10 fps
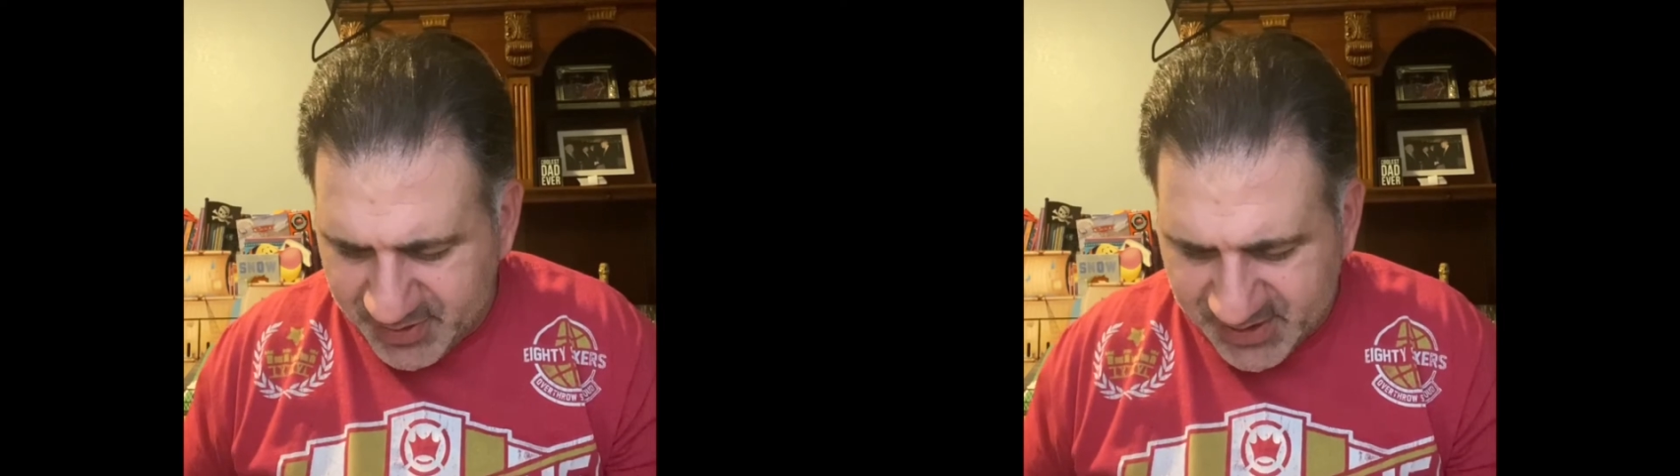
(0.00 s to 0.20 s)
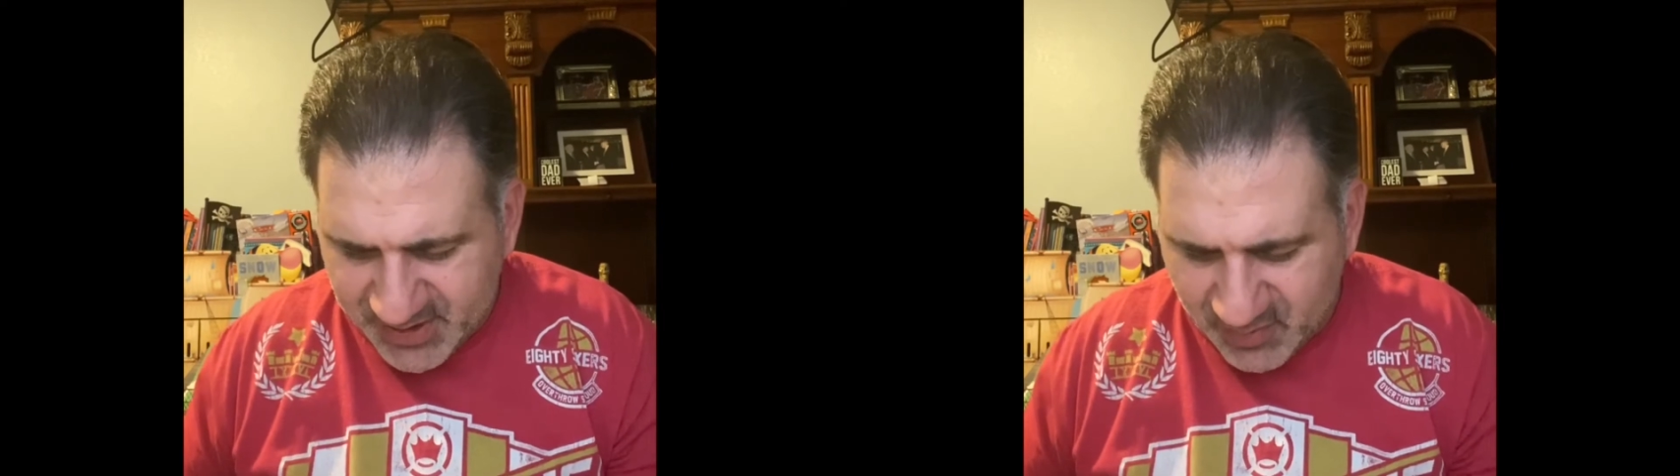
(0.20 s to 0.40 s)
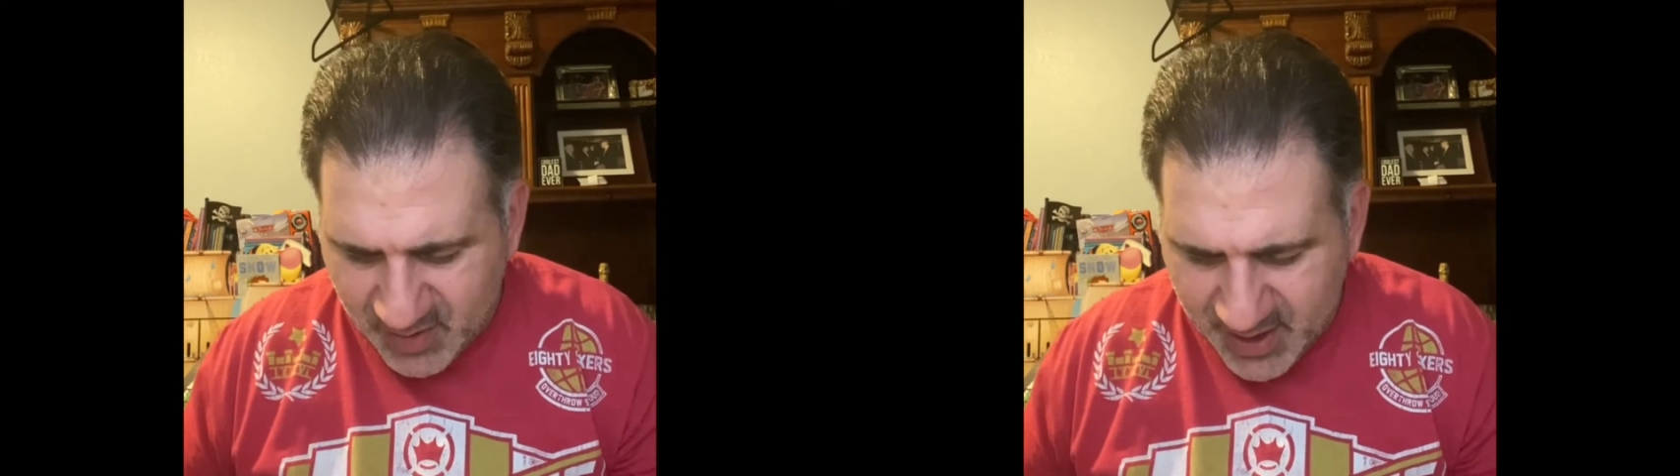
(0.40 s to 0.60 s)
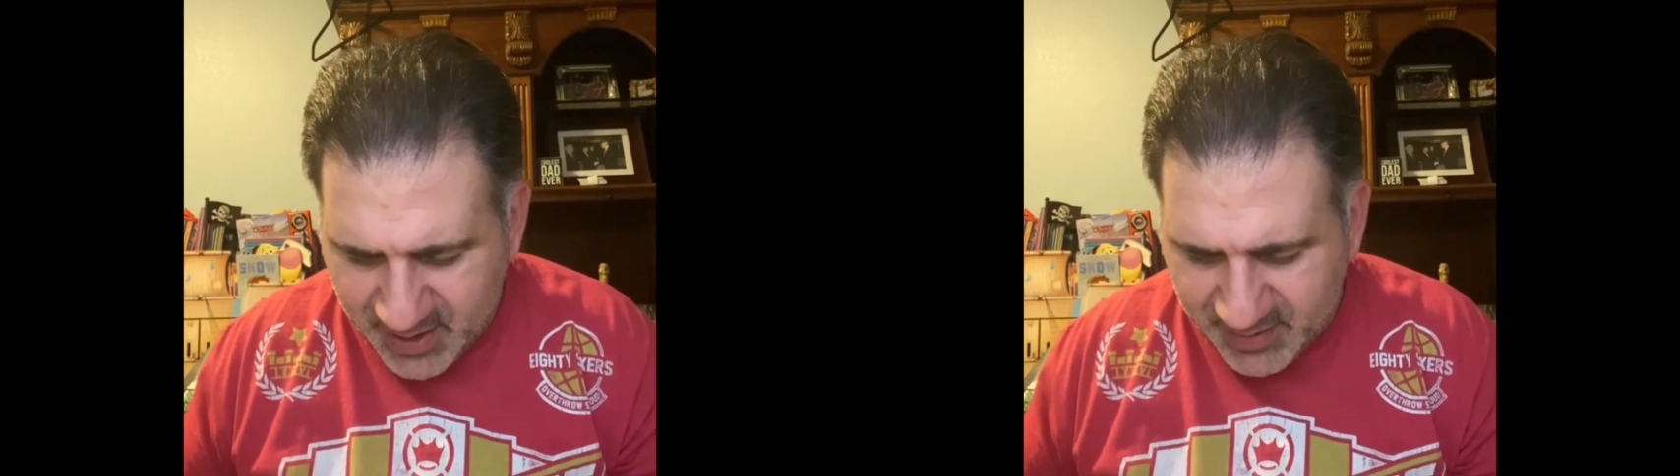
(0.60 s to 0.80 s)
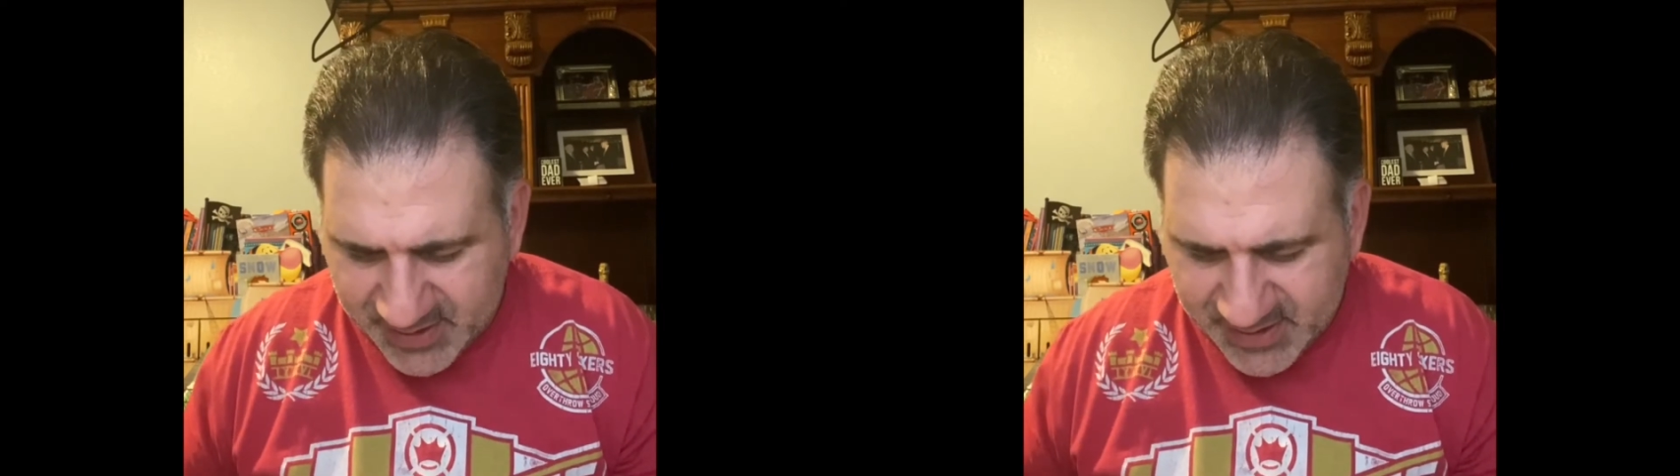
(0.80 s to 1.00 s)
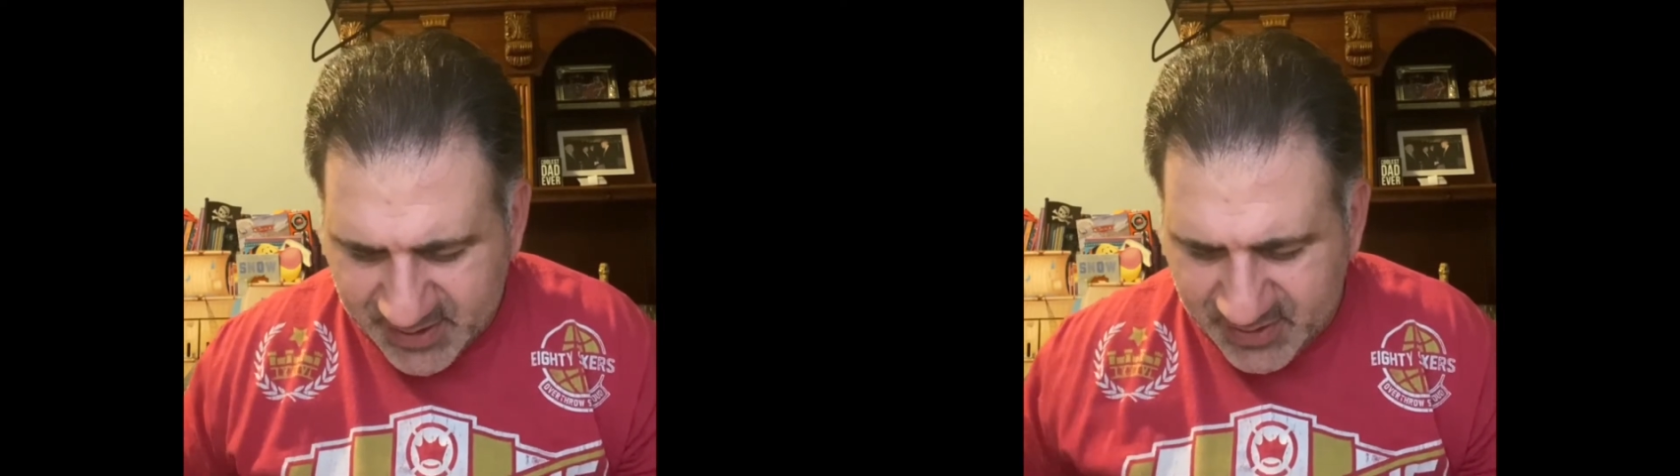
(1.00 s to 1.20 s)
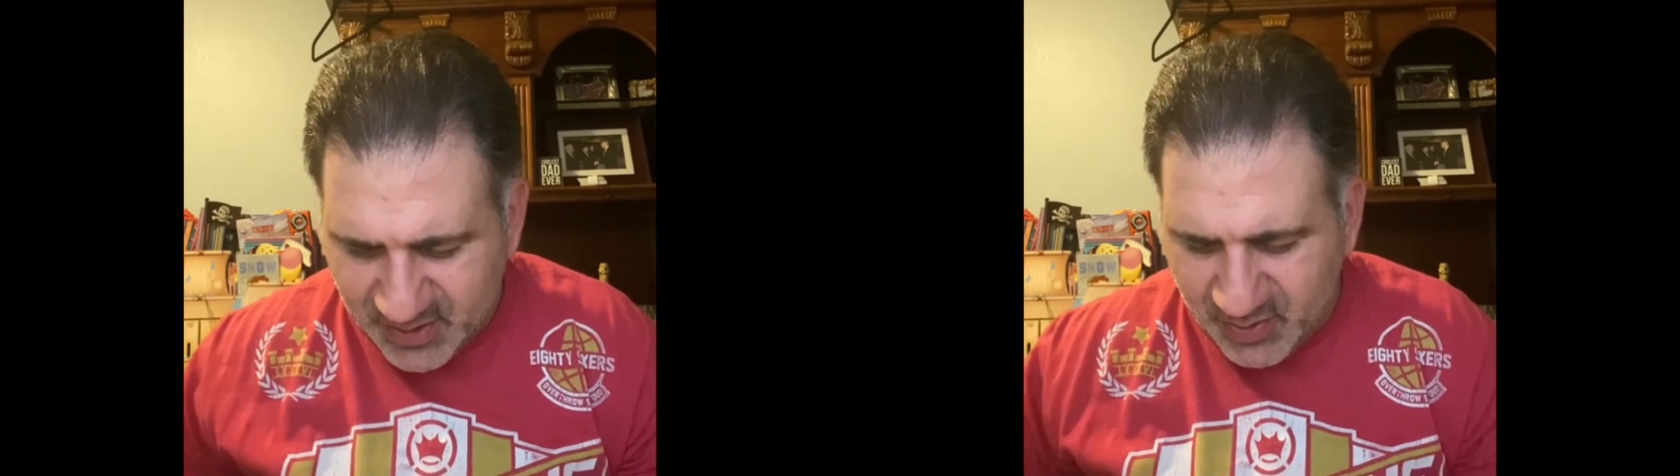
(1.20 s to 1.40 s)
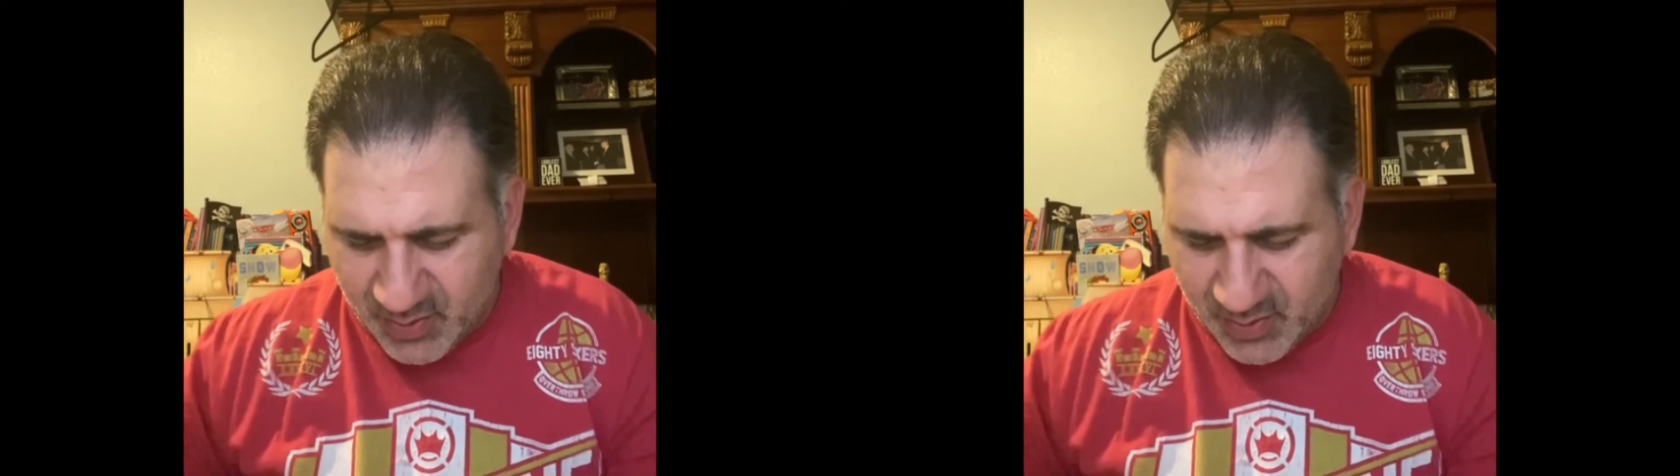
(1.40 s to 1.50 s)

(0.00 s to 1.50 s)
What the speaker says: in writing. They said, due to